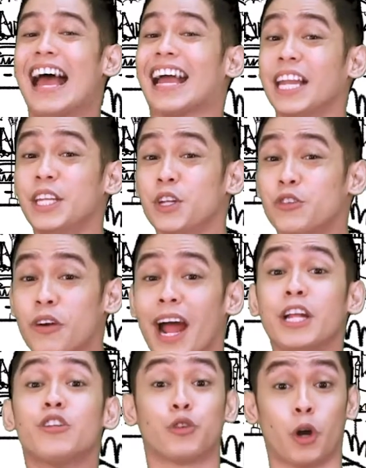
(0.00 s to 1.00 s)
Can you
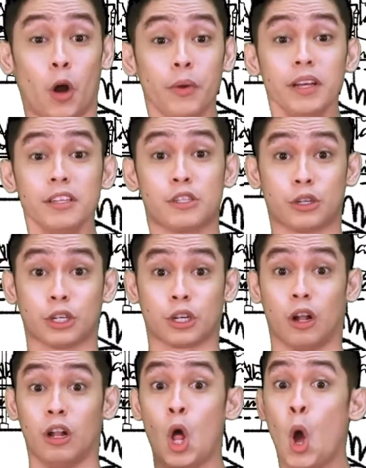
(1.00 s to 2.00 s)
try drawing a
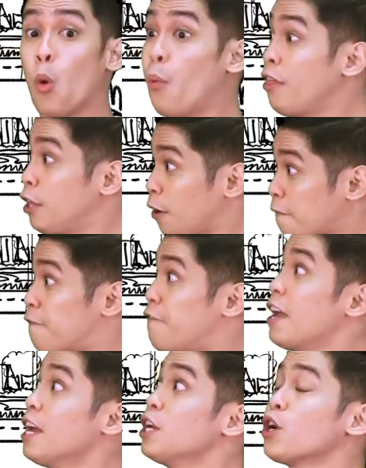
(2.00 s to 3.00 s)
circle with your
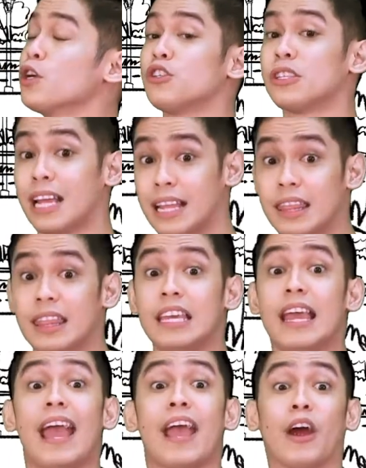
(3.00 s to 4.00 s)
fingers in
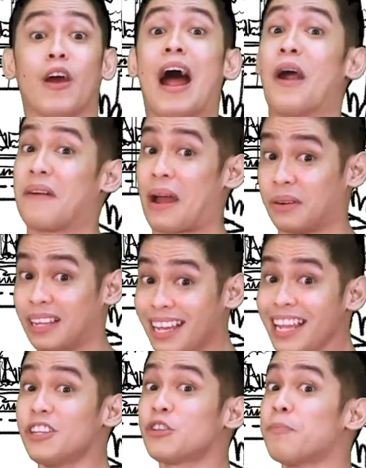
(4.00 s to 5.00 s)
the air around
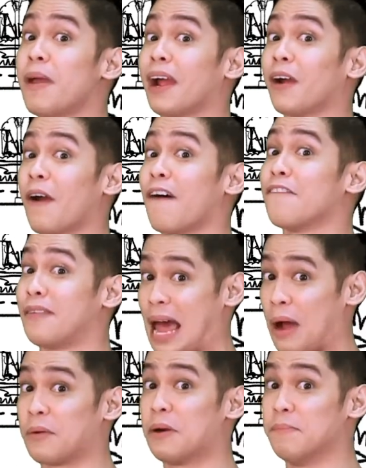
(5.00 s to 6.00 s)
each pair of
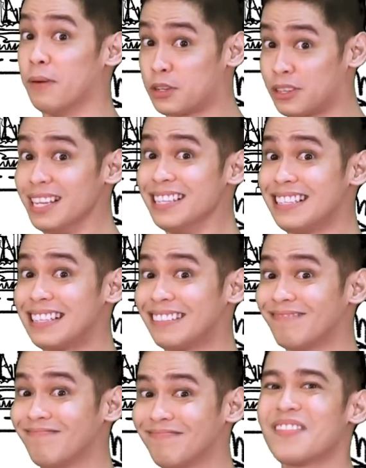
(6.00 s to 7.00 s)
flower bushes?
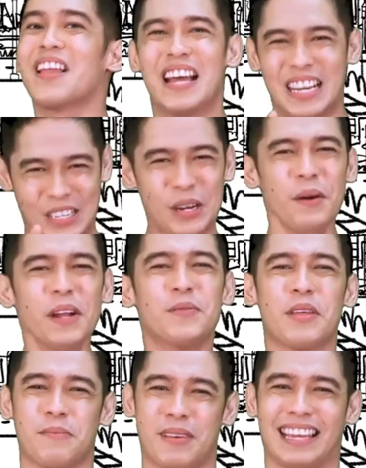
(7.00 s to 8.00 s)
Do it
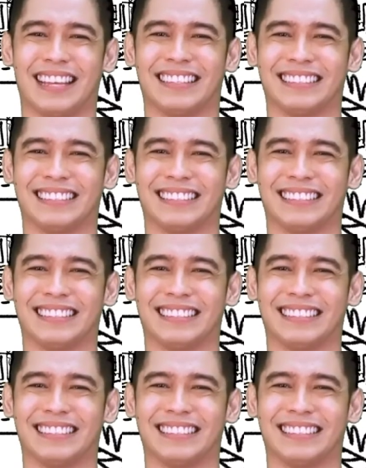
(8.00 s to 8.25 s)
with me.